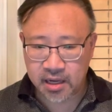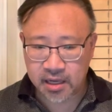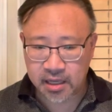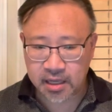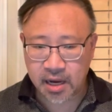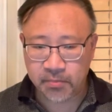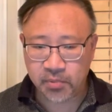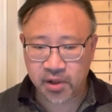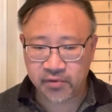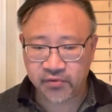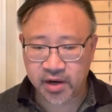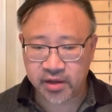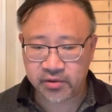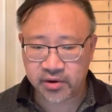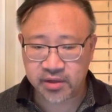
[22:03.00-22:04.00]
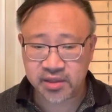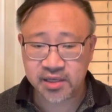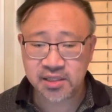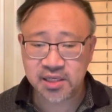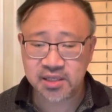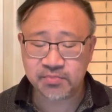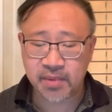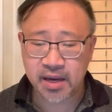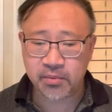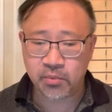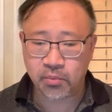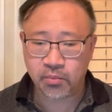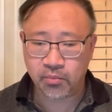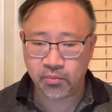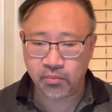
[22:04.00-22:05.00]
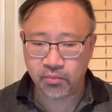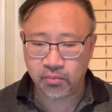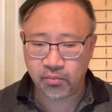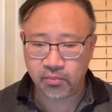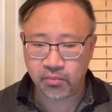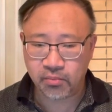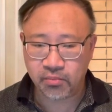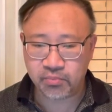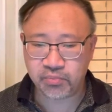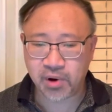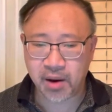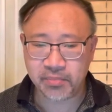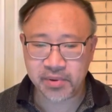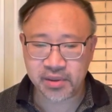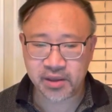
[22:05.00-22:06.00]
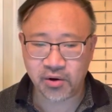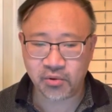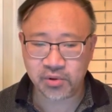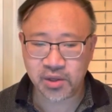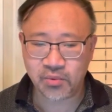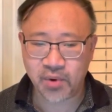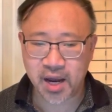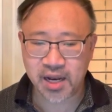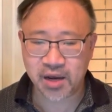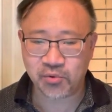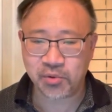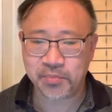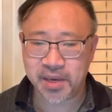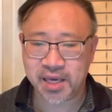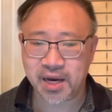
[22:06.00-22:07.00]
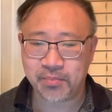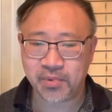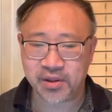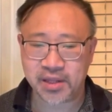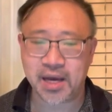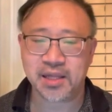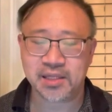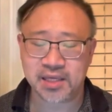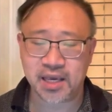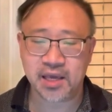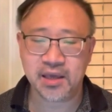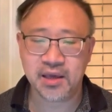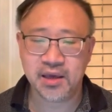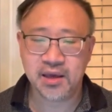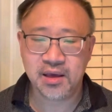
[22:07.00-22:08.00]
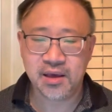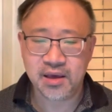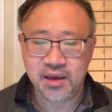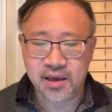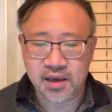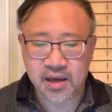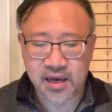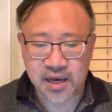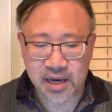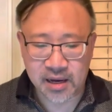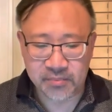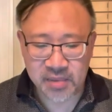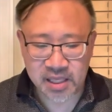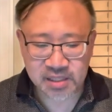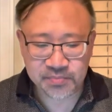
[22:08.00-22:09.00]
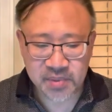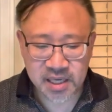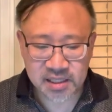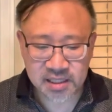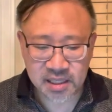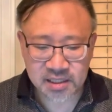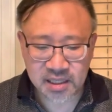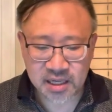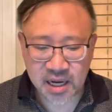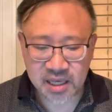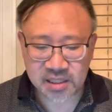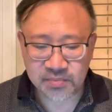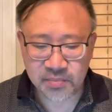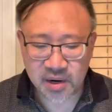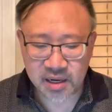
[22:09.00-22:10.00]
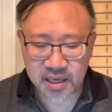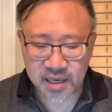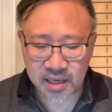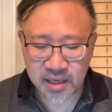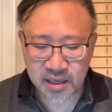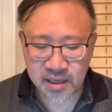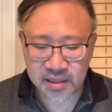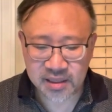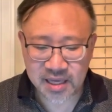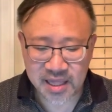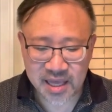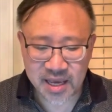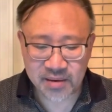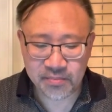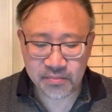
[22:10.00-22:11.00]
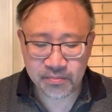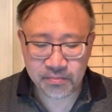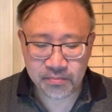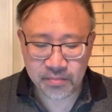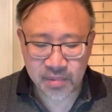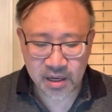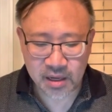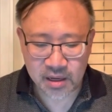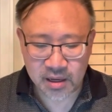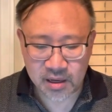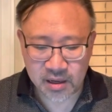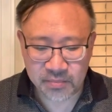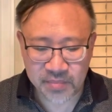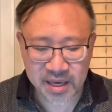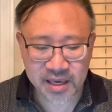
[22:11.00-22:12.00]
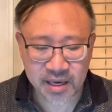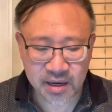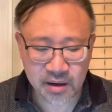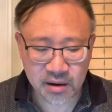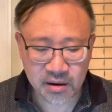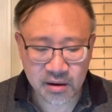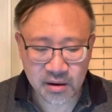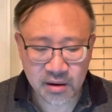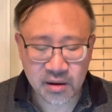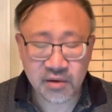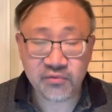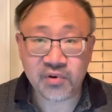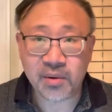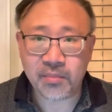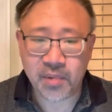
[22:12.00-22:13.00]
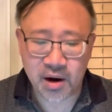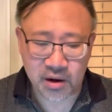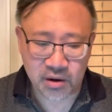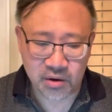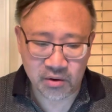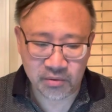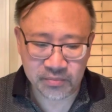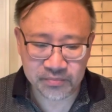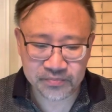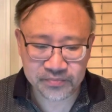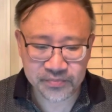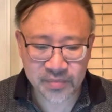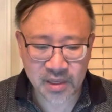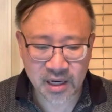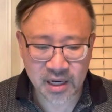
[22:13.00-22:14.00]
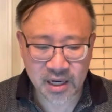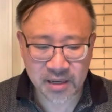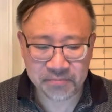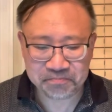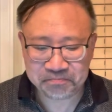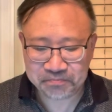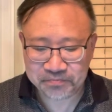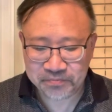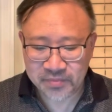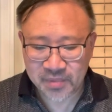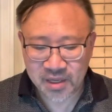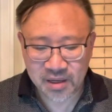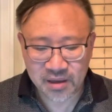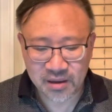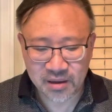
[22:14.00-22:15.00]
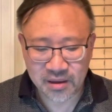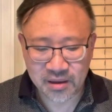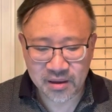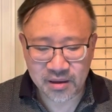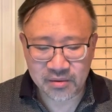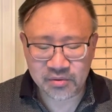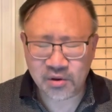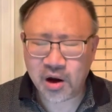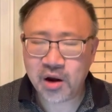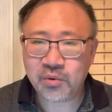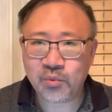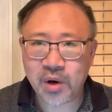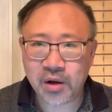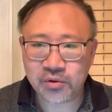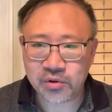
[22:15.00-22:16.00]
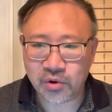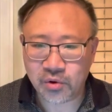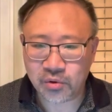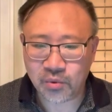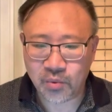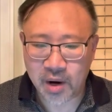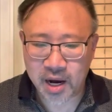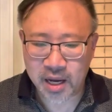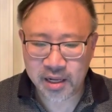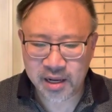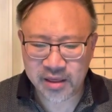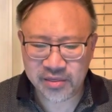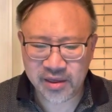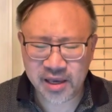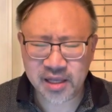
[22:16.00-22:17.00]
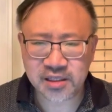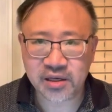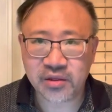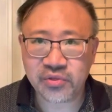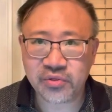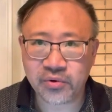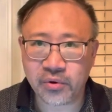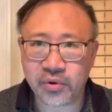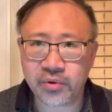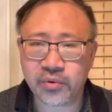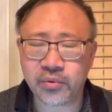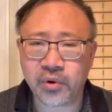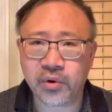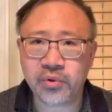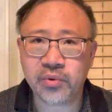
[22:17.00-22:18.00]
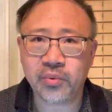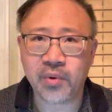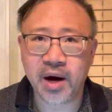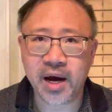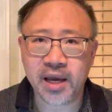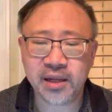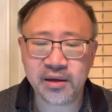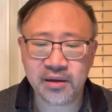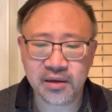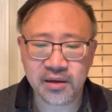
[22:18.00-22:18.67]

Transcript: a couple of other. This is my probably the only wine I will pick up on that day. Um, it's P69. It's Marquis d'Alesme uh, Becker from Margaux. Um, not well known wine. I think it's a third growth wine.